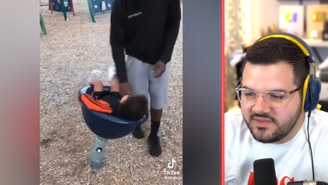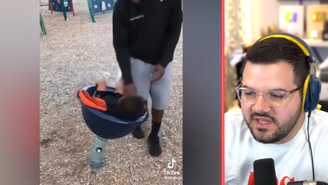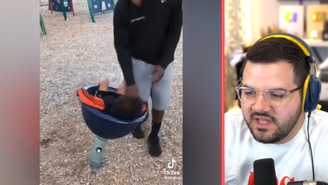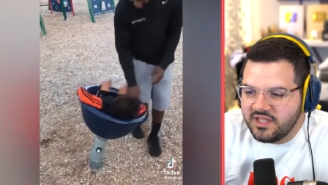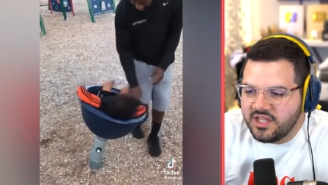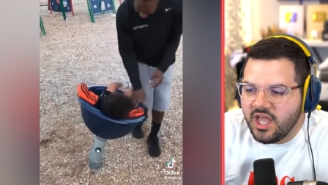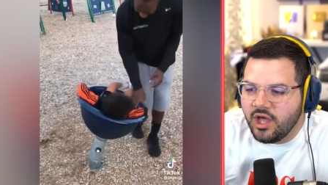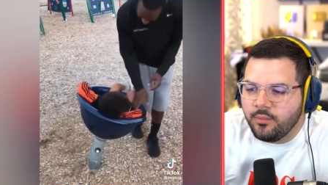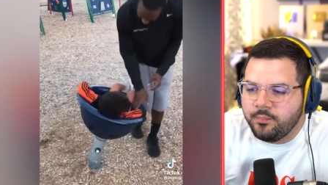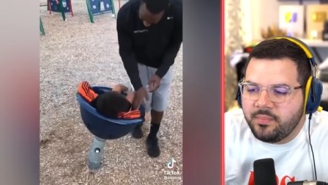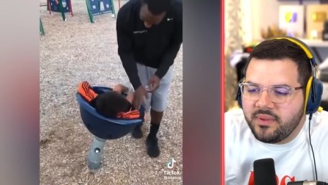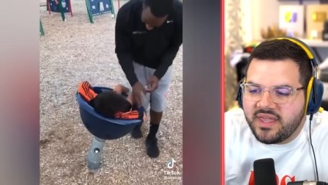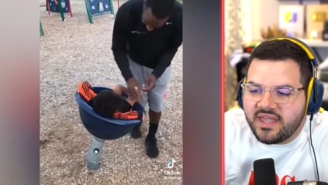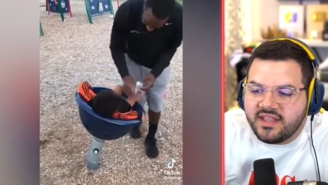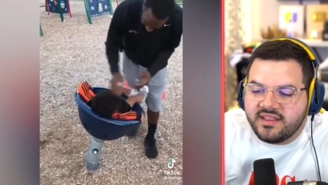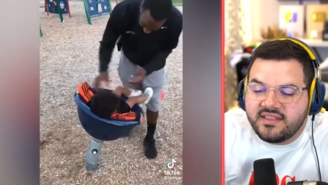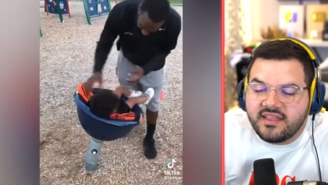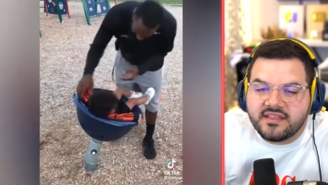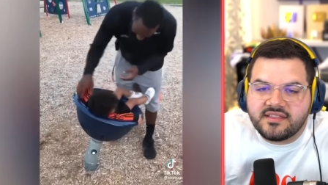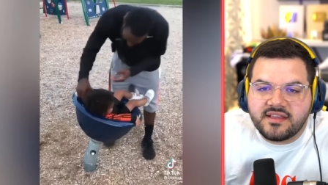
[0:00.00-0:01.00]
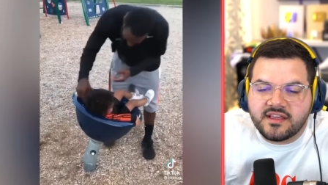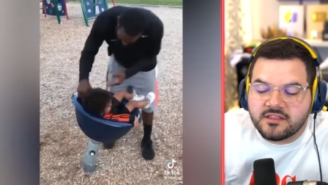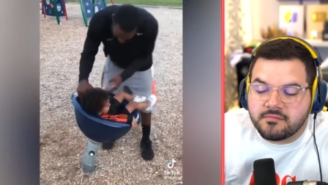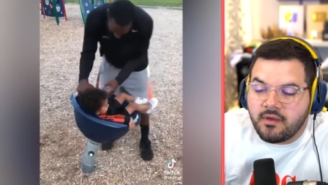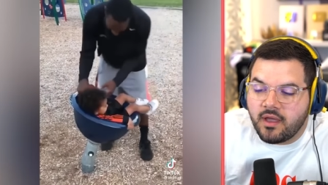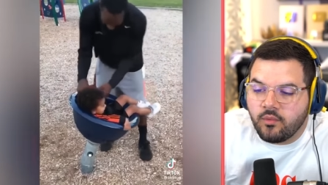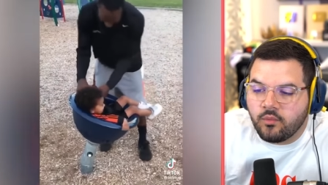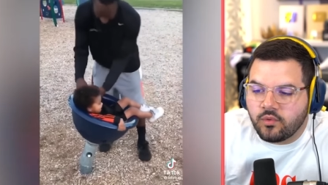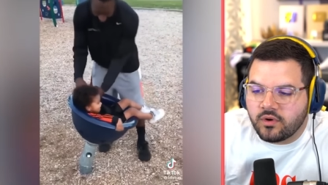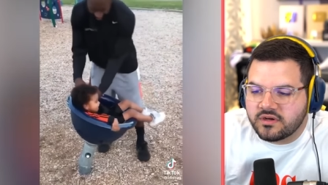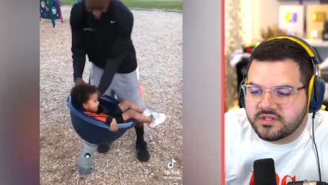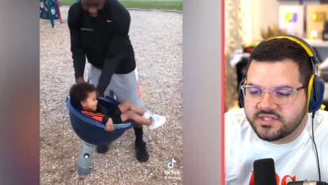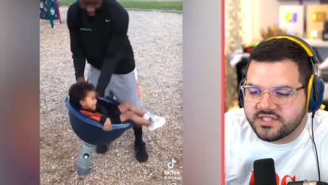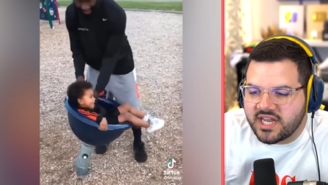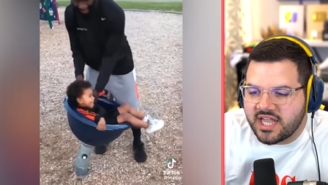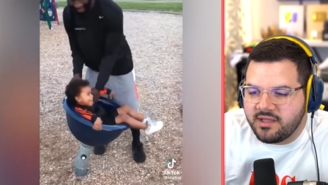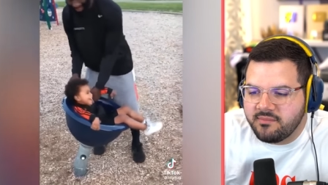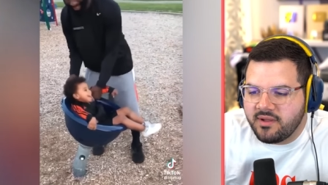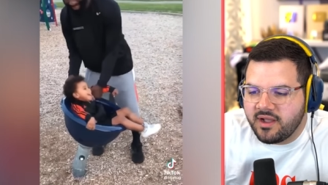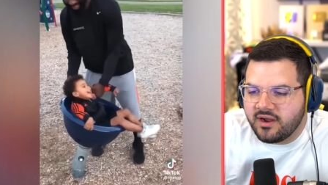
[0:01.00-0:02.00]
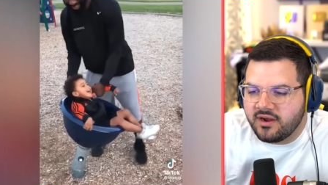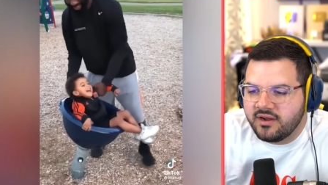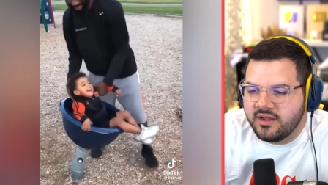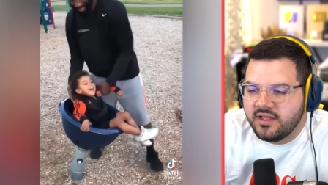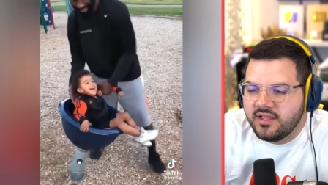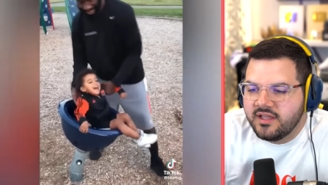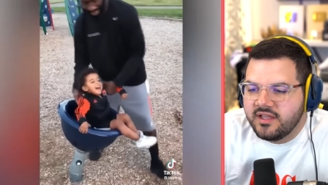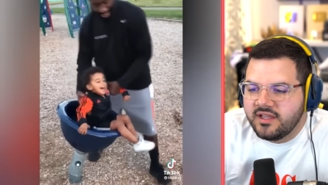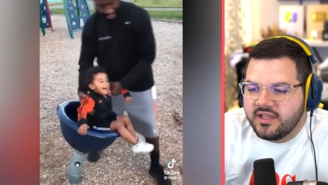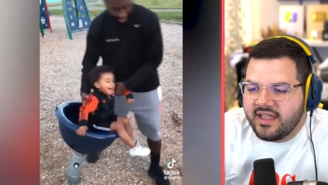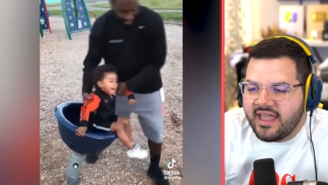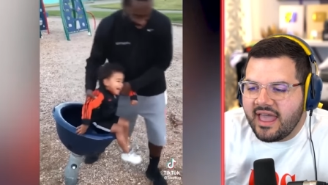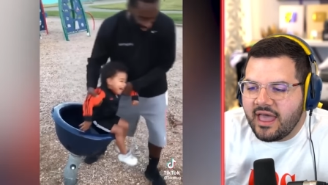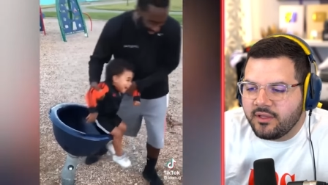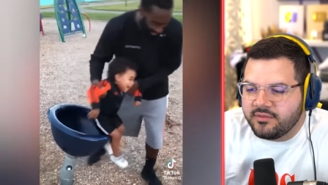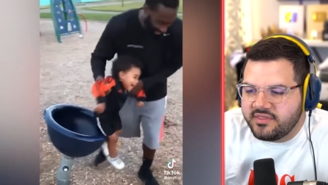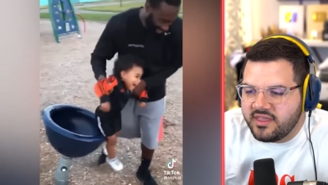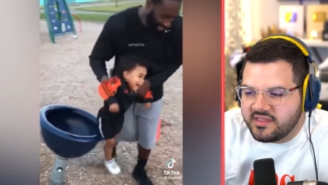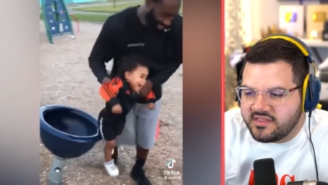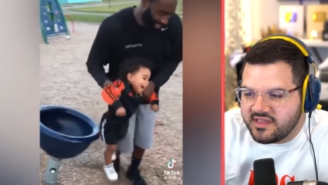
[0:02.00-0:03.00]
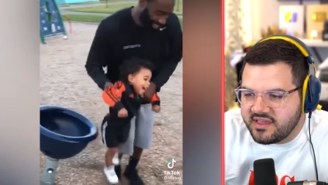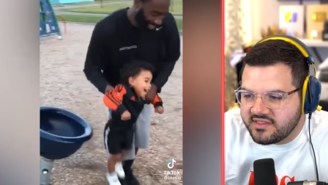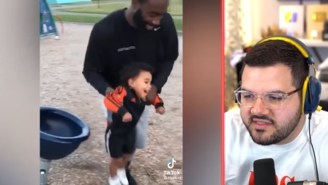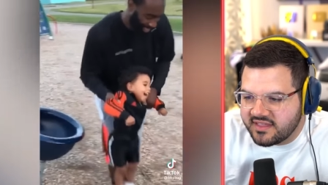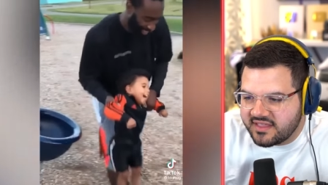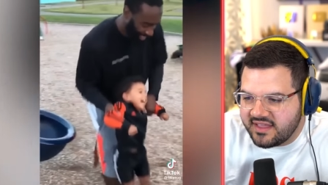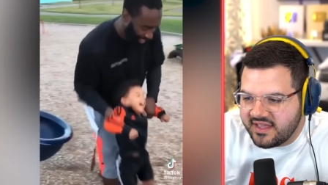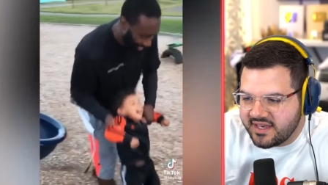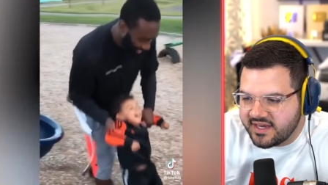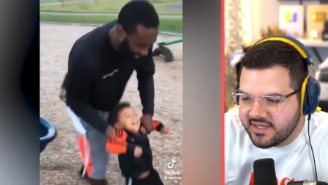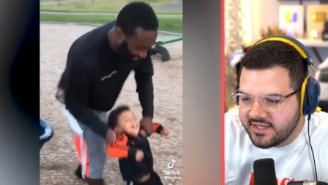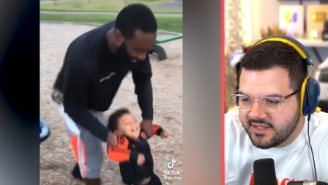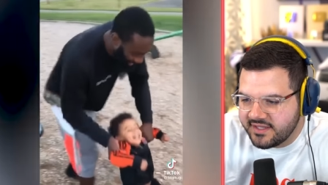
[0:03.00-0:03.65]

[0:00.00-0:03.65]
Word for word: Yo, being dizzy is my worst nightmare. How dizzy is the kid?